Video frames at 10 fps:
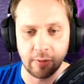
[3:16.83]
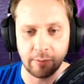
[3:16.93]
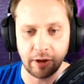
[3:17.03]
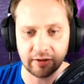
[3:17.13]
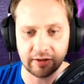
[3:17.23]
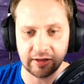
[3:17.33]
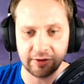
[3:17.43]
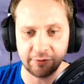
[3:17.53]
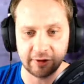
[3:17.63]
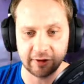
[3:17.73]
But
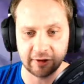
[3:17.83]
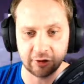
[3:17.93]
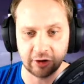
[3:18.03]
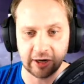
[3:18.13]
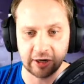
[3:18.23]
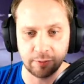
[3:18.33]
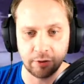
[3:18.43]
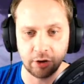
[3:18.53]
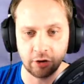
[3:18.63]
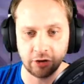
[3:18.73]
if it doesn't got an HP
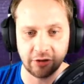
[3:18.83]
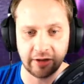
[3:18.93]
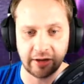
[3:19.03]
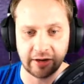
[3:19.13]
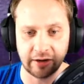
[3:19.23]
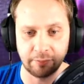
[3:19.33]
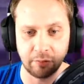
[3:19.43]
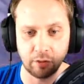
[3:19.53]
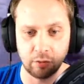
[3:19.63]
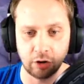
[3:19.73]
burn, then
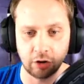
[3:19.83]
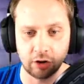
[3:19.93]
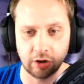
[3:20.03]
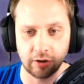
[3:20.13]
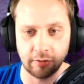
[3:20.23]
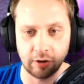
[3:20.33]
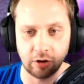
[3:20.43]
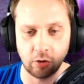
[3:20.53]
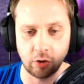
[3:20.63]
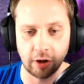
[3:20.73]
Bulwark,
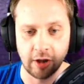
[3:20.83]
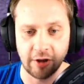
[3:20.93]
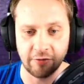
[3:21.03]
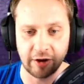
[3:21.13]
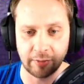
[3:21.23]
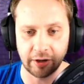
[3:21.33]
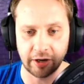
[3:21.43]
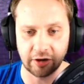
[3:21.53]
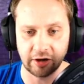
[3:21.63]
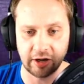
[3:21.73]
or if
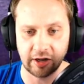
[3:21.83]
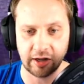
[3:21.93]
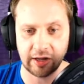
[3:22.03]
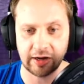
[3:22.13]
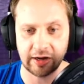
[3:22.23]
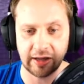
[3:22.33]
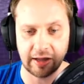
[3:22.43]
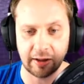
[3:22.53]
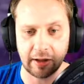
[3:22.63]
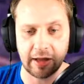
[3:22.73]
anybody
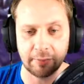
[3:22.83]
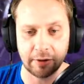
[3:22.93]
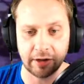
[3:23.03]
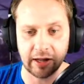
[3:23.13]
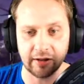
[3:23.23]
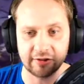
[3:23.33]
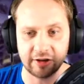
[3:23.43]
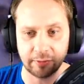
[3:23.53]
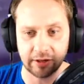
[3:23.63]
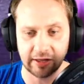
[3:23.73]
else
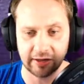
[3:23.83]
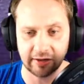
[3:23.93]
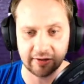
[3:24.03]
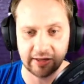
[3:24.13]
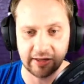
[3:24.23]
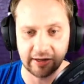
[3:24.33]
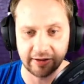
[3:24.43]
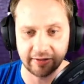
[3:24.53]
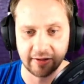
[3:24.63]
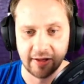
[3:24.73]
champion does kill
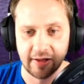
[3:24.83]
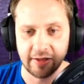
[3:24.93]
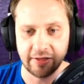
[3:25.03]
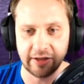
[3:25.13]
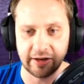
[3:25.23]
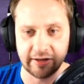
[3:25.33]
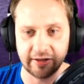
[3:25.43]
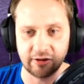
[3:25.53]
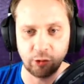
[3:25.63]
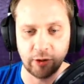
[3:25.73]
it, then it
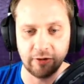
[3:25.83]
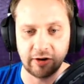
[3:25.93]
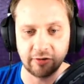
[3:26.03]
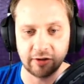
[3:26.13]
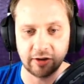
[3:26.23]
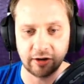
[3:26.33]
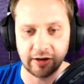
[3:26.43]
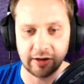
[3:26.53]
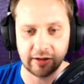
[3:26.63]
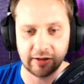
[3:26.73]
just revives, and
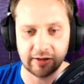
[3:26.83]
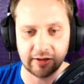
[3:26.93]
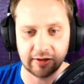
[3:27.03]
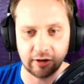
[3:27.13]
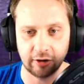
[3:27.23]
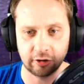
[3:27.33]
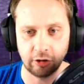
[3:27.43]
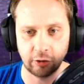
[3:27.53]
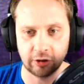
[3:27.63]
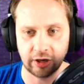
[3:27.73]
it takes a lot
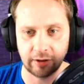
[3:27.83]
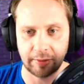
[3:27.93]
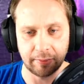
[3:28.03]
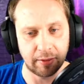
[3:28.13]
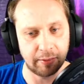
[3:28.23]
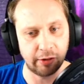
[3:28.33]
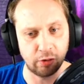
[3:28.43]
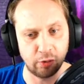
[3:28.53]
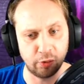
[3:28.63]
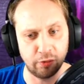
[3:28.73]
longer time, and maybe
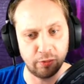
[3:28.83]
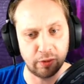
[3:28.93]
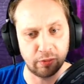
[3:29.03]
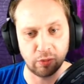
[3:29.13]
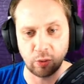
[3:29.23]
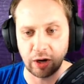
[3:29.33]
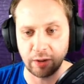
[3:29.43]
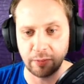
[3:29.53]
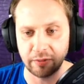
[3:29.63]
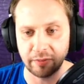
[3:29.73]
we will
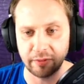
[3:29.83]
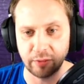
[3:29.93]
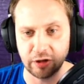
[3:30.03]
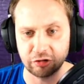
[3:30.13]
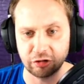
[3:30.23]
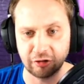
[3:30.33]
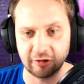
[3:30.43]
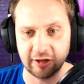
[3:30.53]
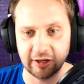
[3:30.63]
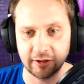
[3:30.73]
wipe him, and we shall
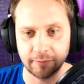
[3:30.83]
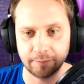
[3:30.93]
see.